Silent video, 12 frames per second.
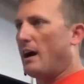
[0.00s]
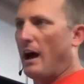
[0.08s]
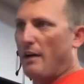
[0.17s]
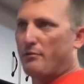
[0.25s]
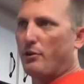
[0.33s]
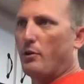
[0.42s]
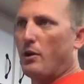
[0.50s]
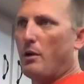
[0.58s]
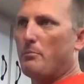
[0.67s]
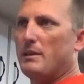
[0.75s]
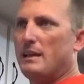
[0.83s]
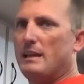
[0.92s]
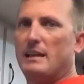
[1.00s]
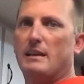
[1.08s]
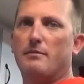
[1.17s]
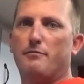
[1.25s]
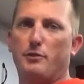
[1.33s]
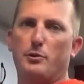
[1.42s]
I've grown up
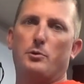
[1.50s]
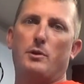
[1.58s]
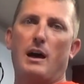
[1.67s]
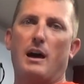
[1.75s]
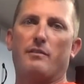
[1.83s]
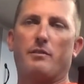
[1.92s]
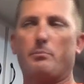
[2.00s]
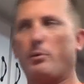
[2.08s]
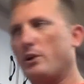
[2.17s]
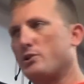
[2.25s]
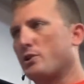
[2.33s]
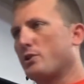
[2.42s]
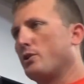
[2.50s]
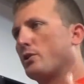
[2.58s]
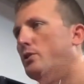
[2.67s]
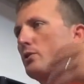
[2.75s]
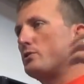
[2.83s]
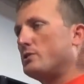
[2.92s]
eating food out of a pressure
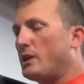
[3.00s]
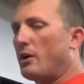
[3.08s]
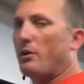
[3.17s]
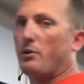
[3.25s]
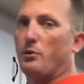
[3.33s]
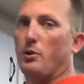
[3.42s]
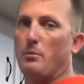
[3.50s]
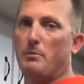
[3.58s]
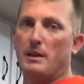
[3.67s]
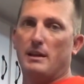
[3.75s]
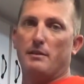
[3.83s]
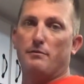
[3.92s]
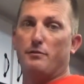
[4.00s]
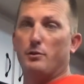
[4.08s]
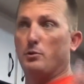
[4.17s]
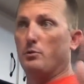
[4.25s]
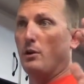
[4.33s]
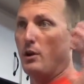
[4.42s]
cooker. Sarah grew up eating
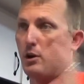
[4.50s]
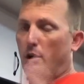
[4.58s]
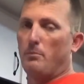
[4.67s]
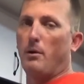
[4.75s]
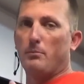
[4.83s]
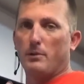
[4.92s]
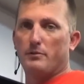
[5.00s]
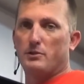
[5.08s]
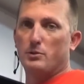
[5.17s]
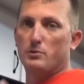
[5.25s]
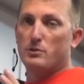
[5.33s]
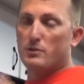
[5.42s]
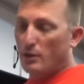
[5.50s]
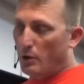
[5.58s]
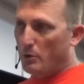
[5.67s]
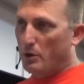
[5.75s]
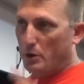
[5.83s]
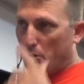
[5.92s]
food. Her mom loves to use
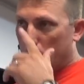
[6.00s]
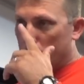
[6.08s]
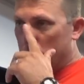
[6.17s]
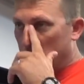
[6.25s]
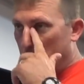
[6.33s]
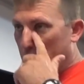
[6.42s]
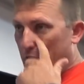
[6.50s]
slow cookers.